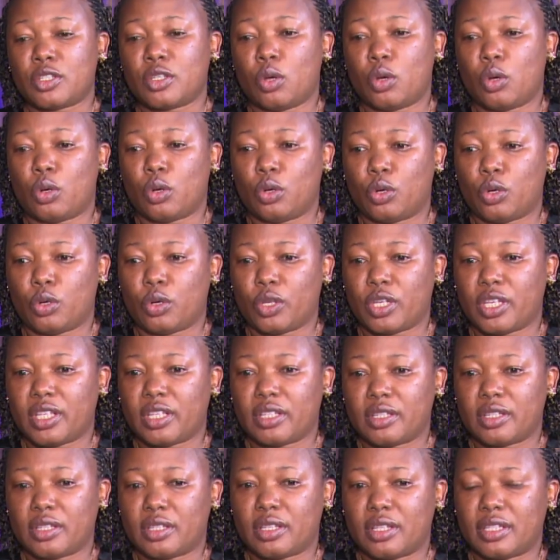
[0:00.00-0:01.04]
So
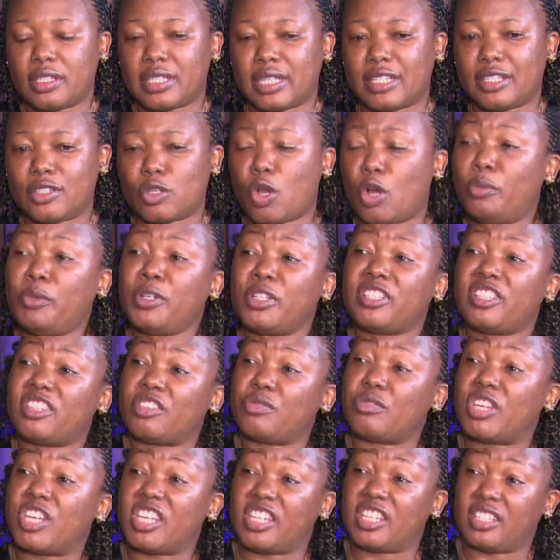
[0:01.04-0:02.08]
it's almost
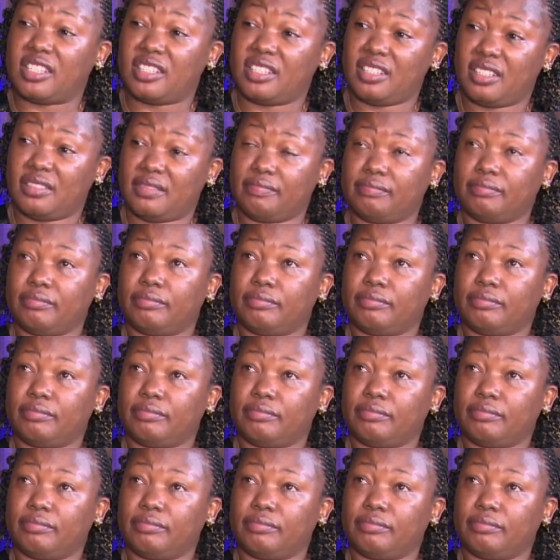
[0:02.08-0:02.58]
3 years.